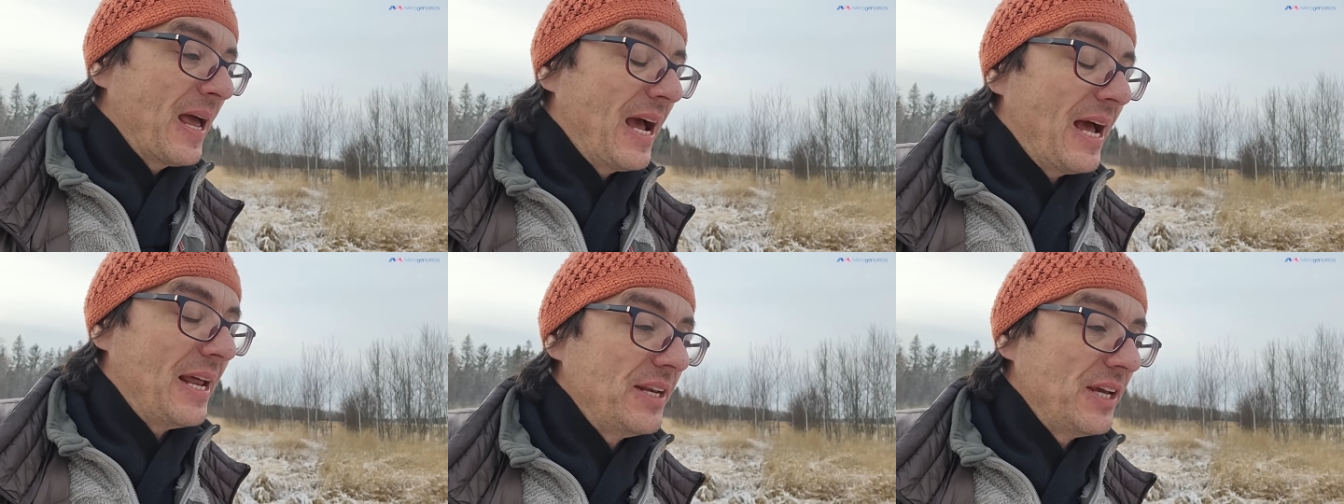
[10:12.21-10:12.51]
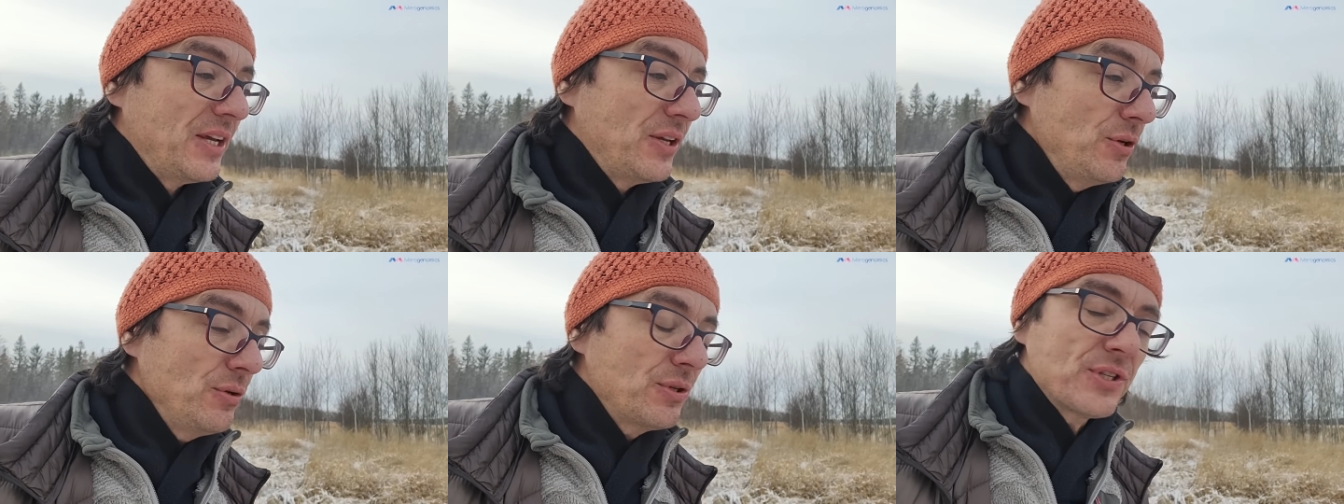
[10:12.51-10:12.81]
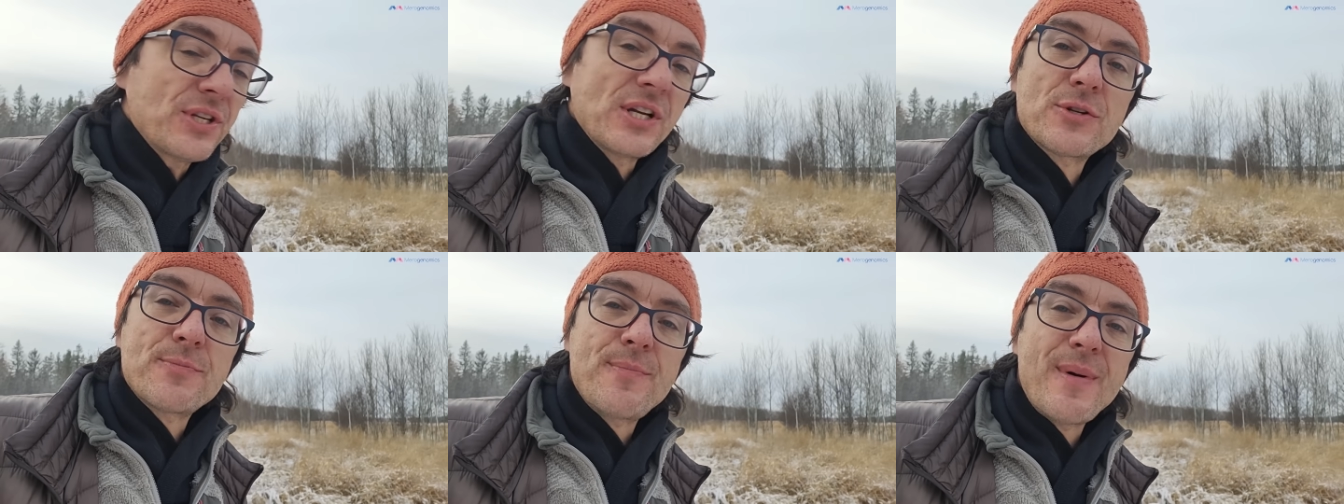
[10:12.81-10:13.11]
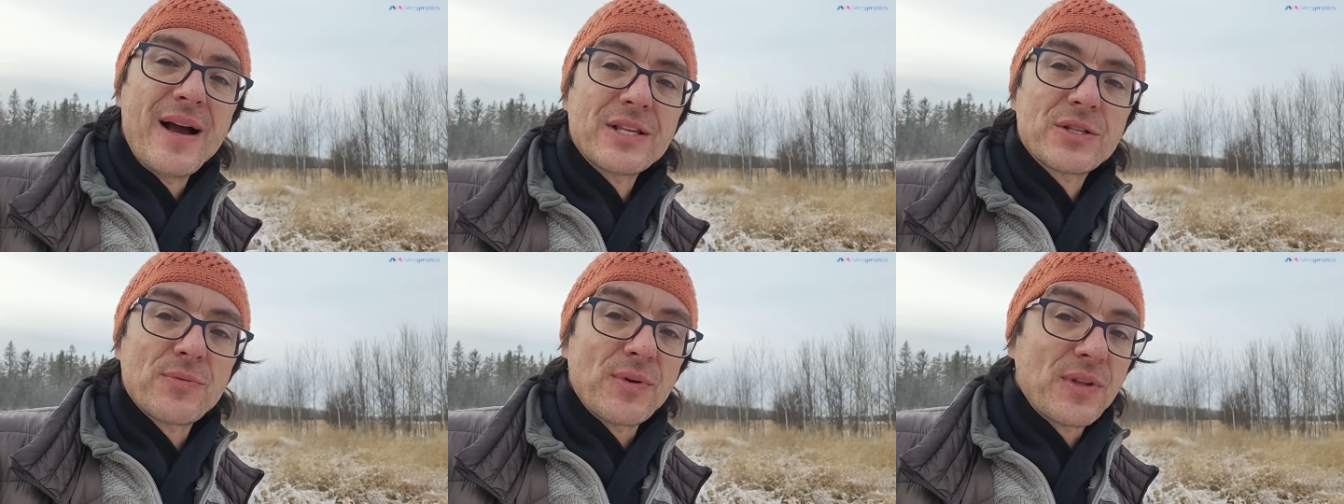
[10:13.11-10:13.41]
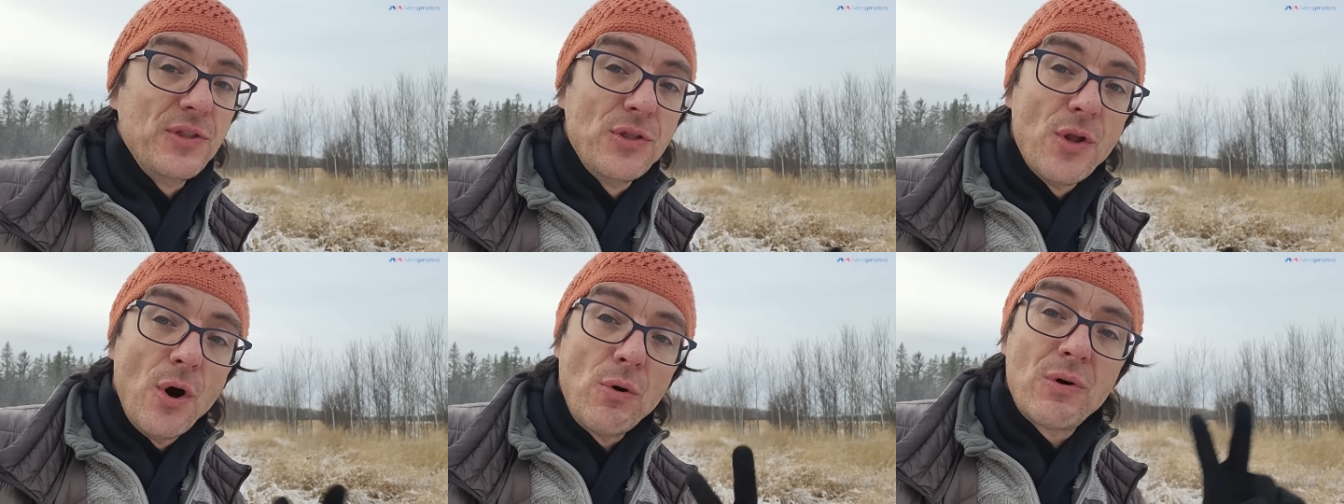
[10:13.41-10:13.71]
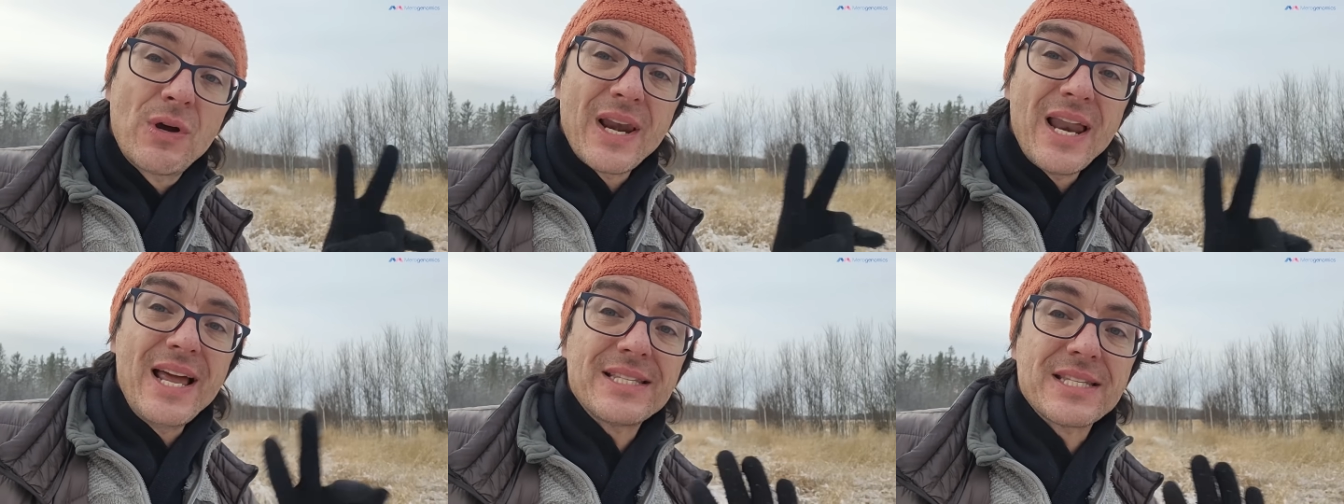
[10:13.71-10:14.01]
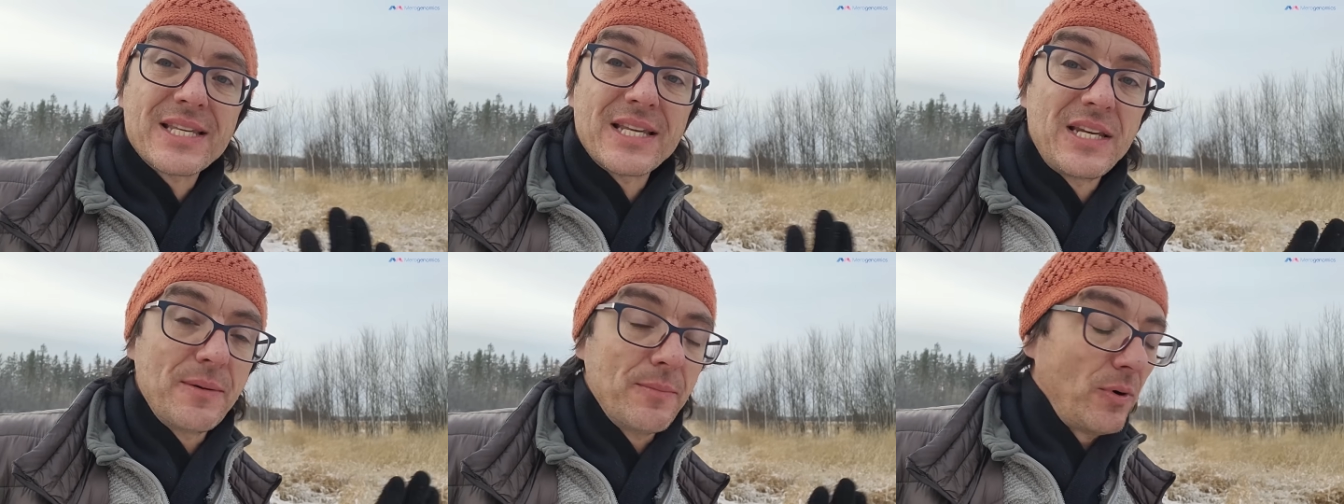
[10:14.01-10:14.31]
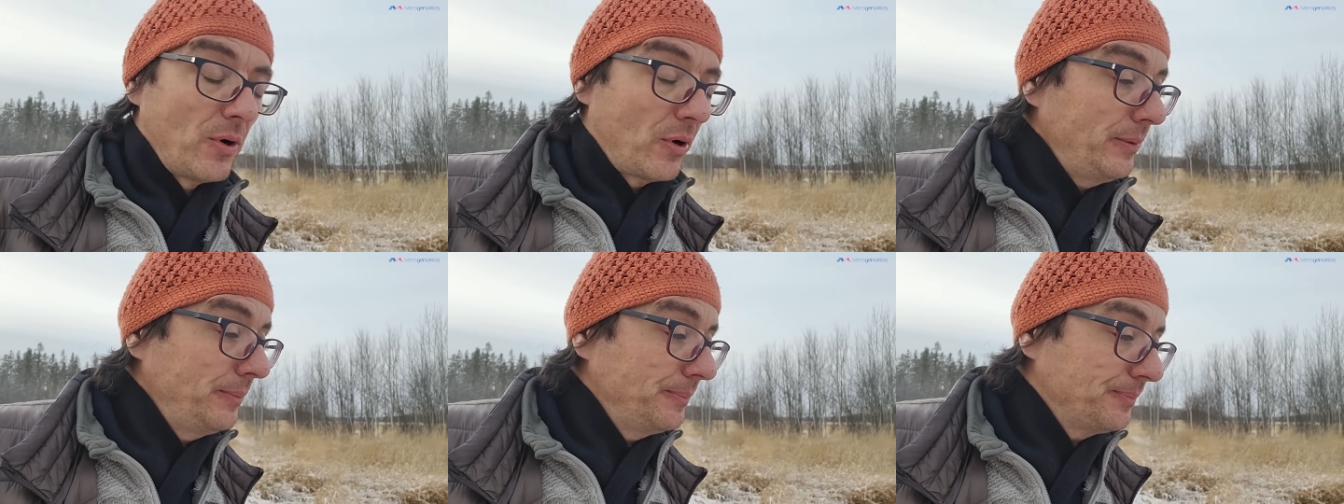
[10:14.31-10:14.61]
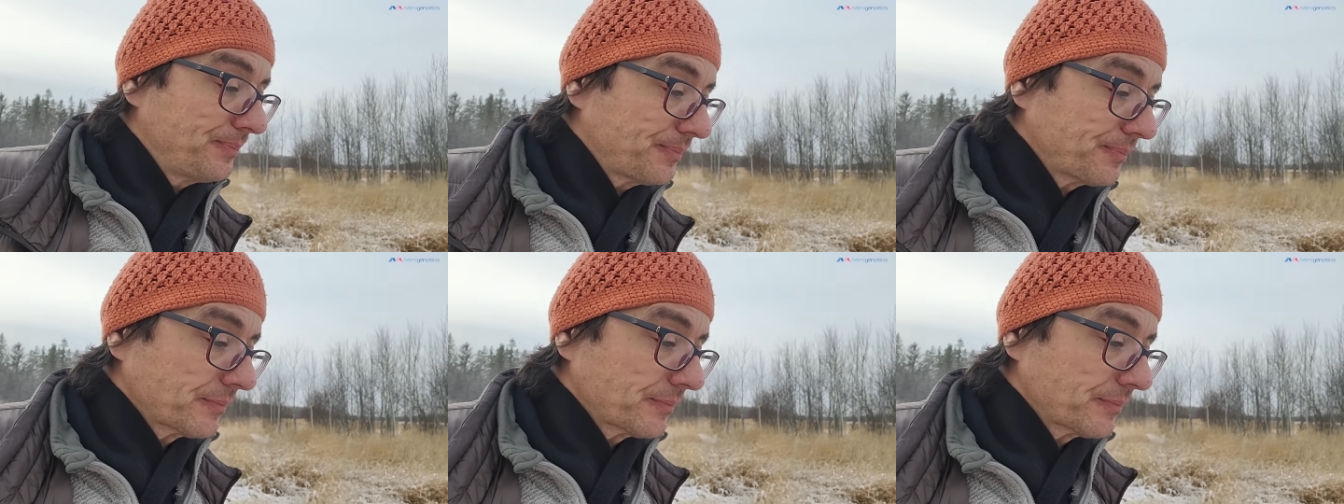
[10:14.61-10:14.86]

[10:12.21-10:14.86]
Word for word: and they used such mice with no glands anymore,